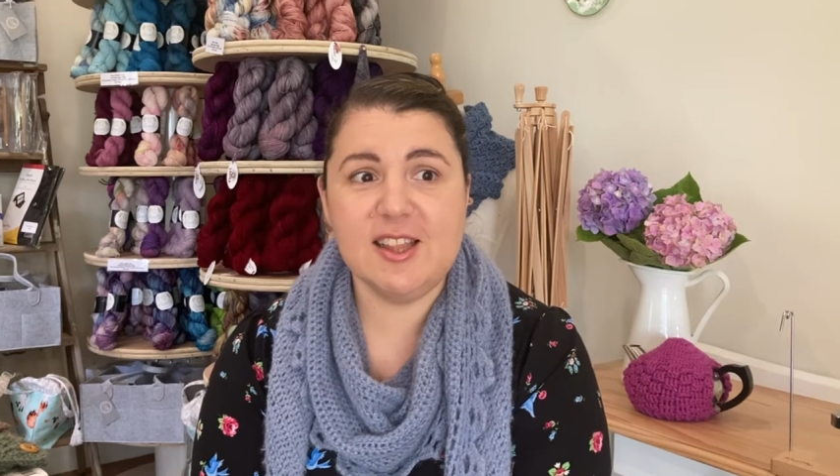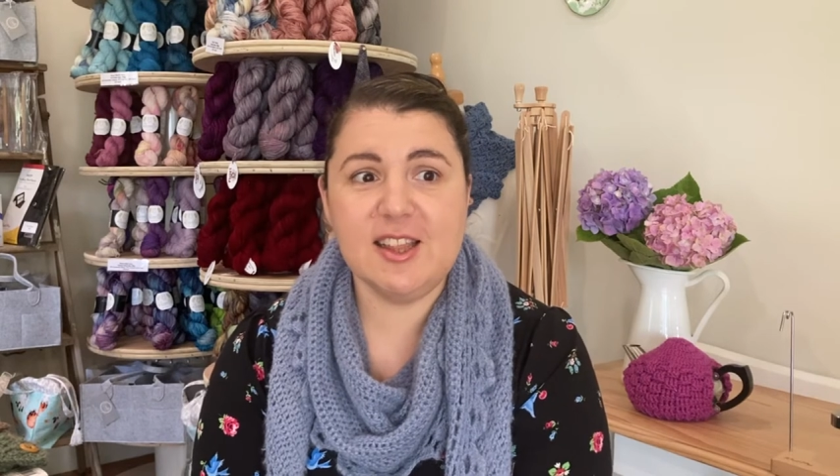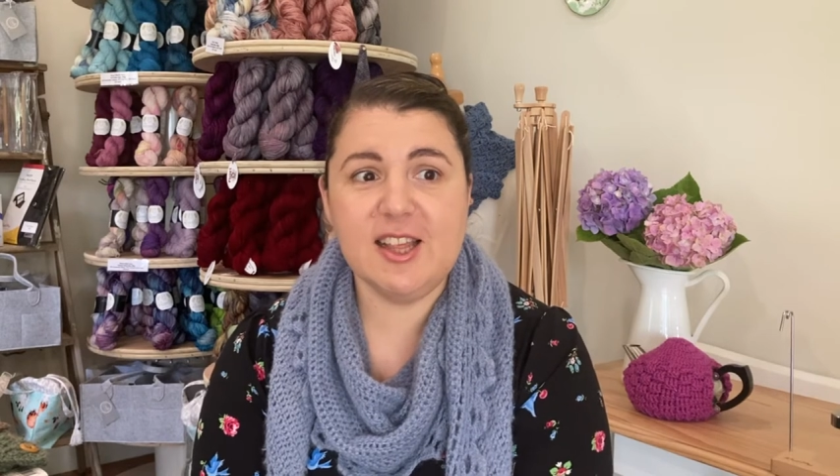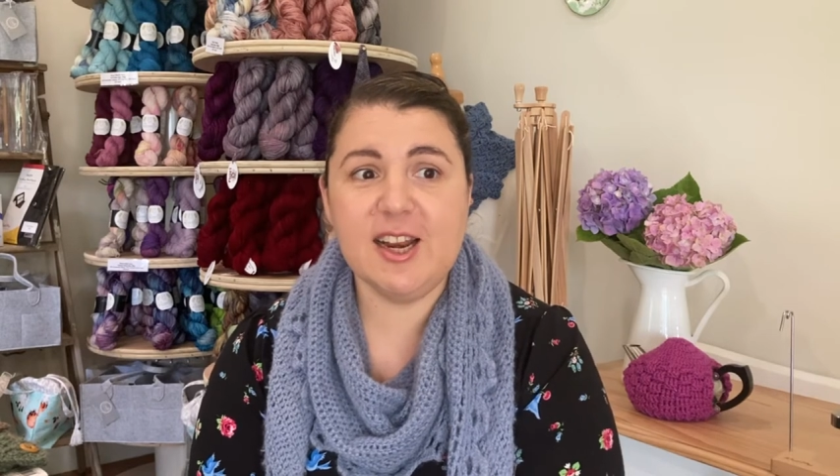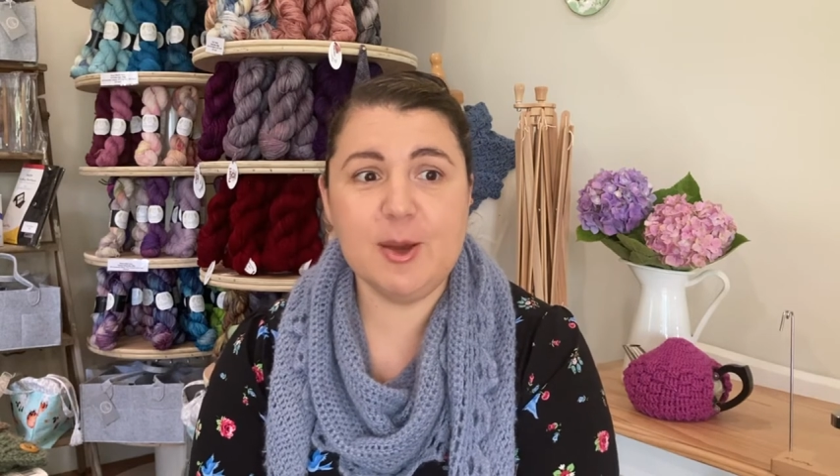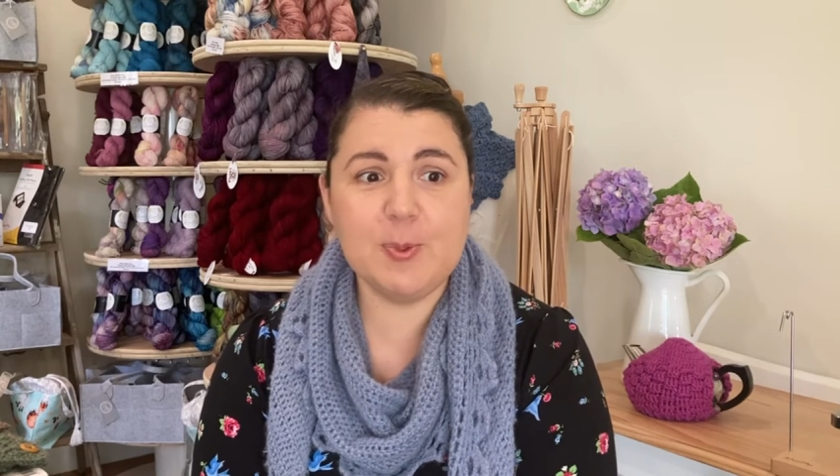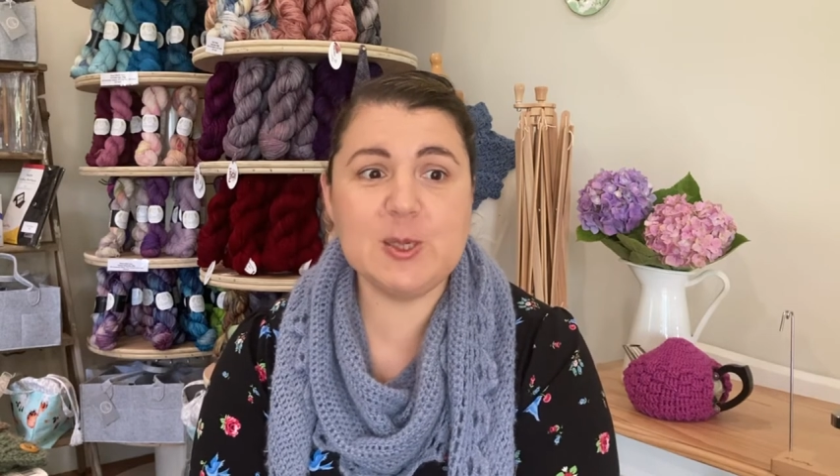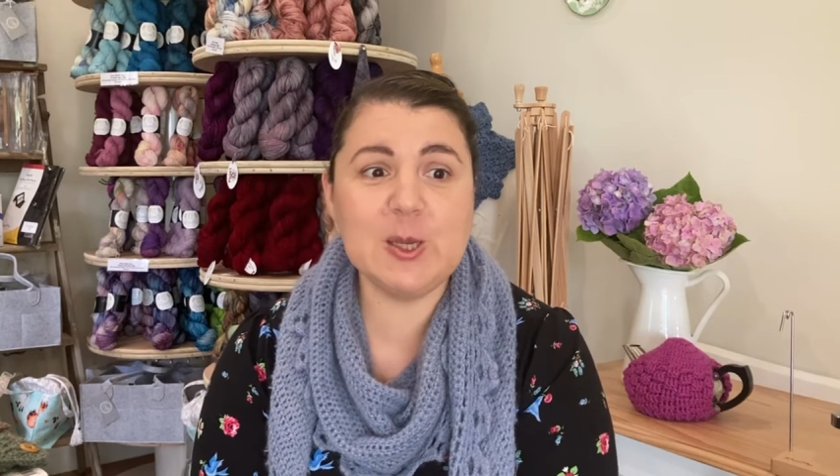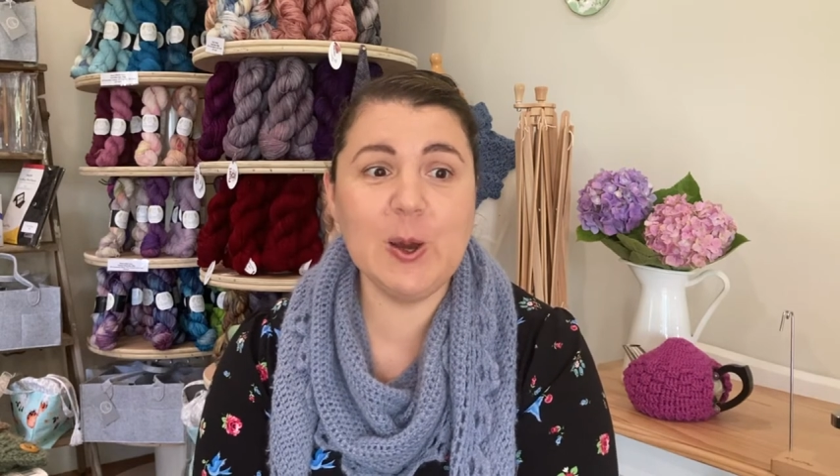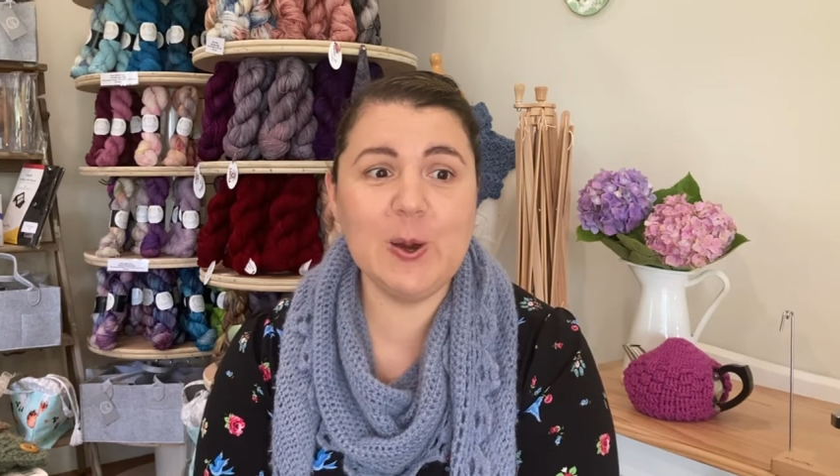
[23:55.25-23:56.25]
that
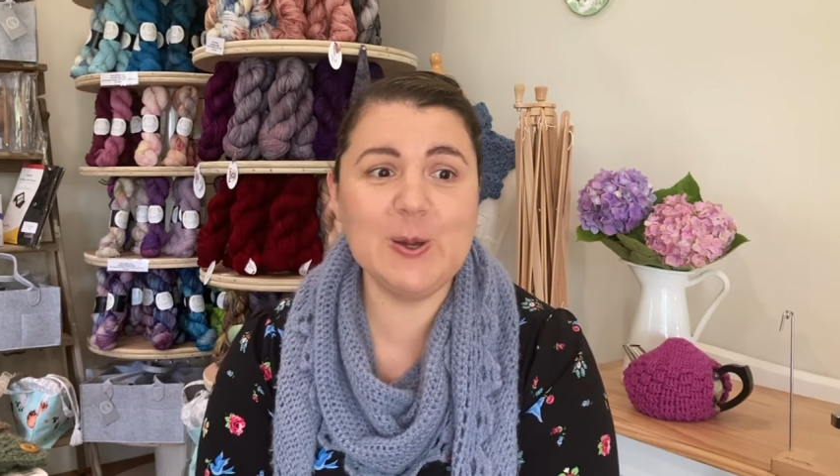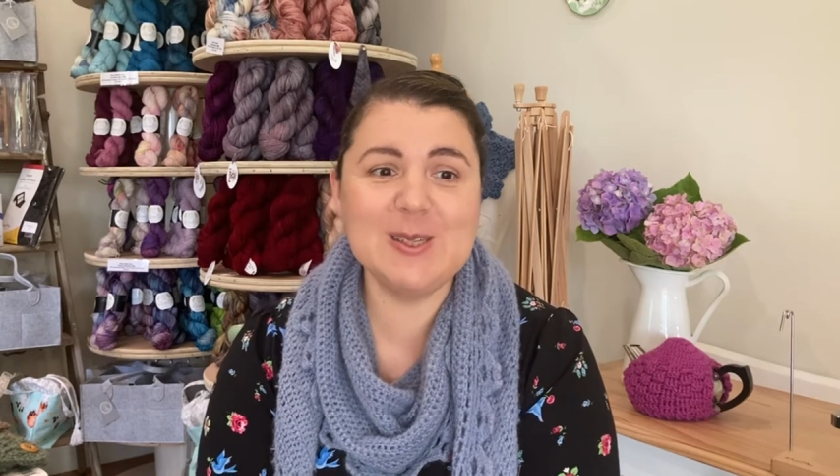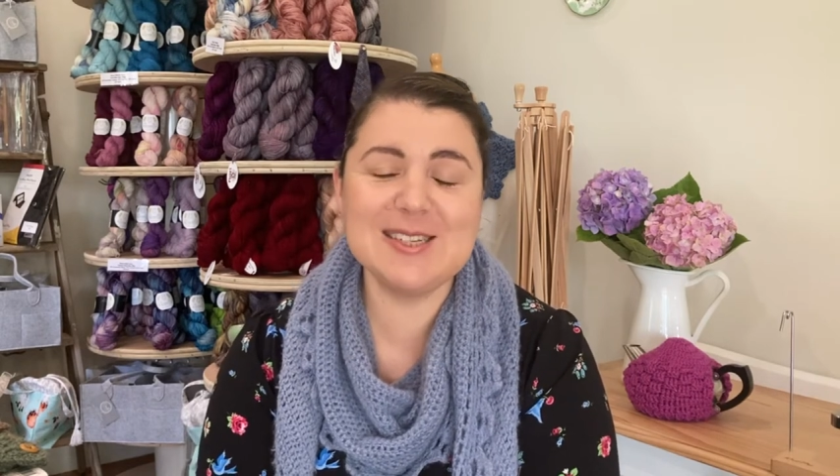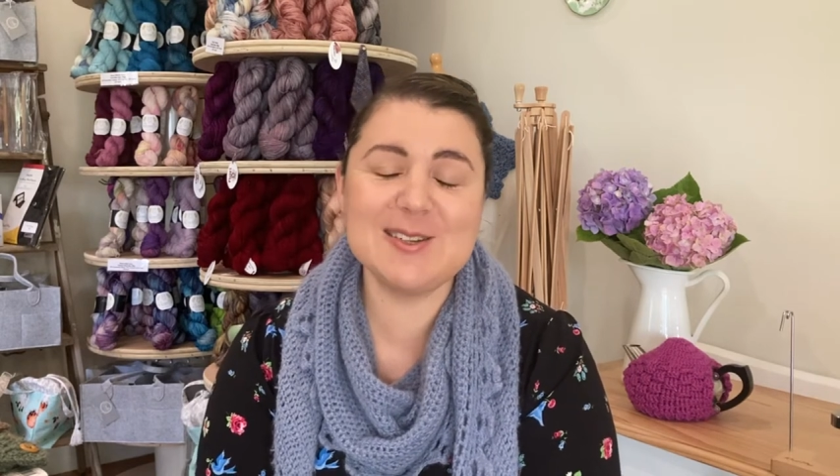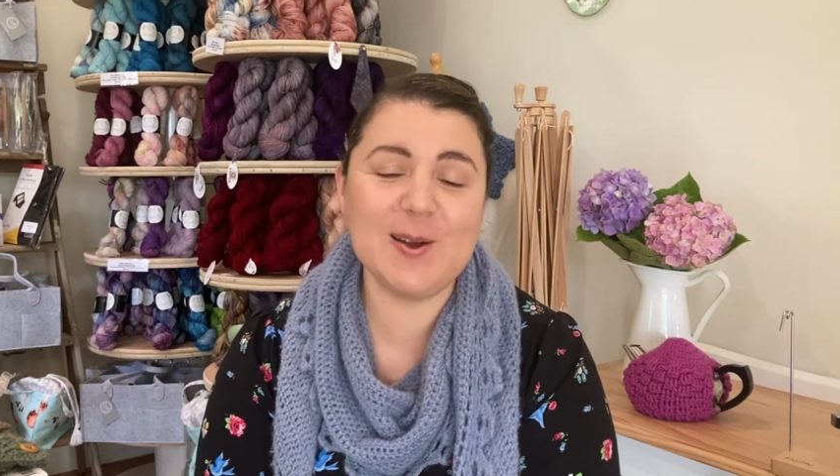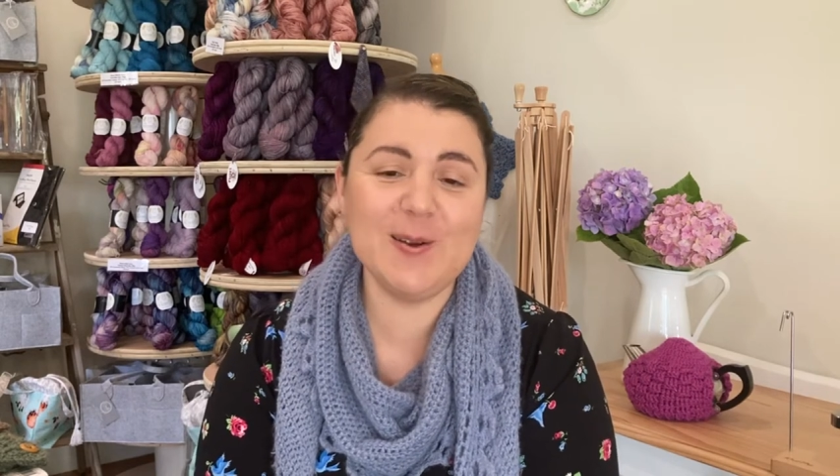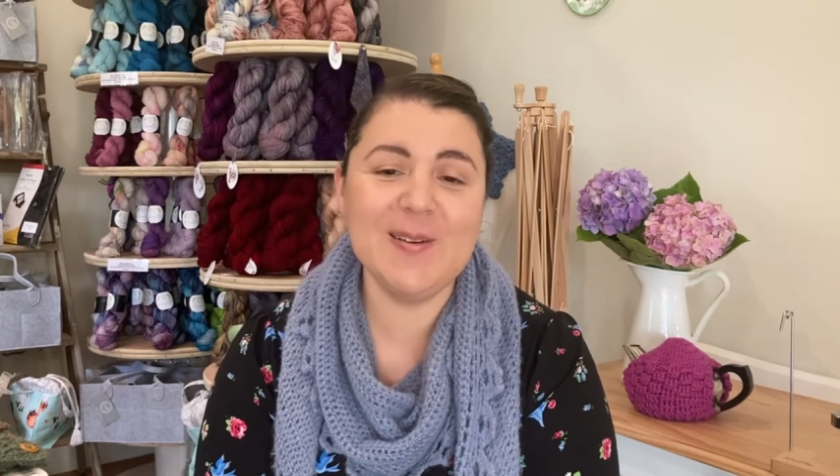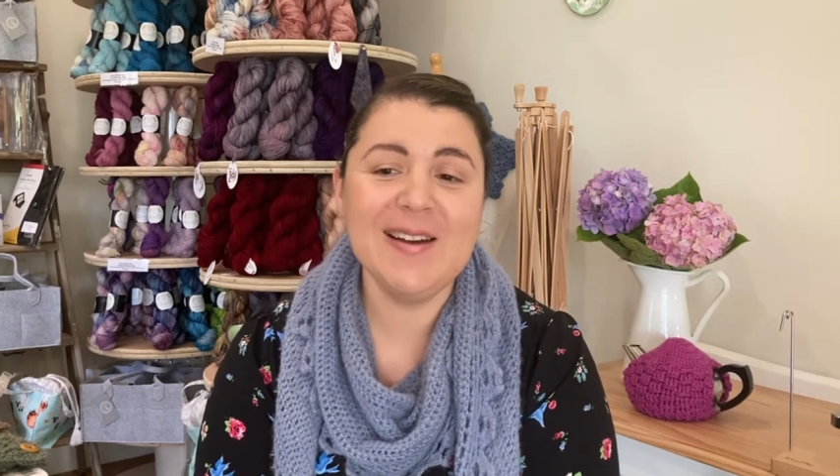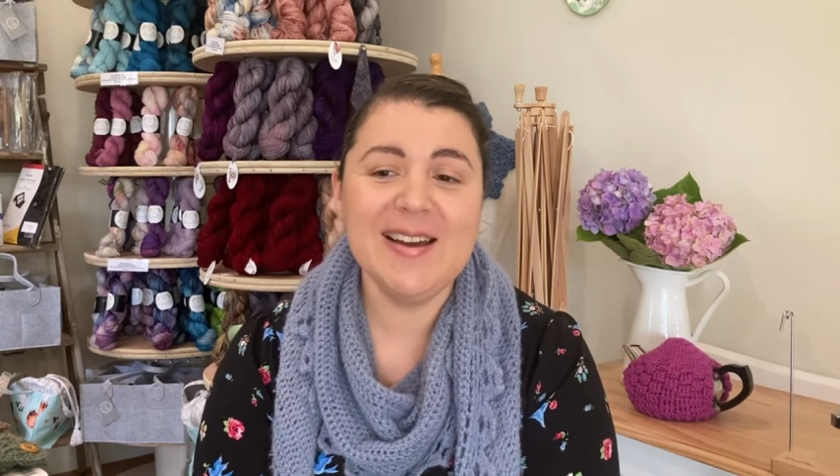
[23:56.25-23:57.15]
episode, so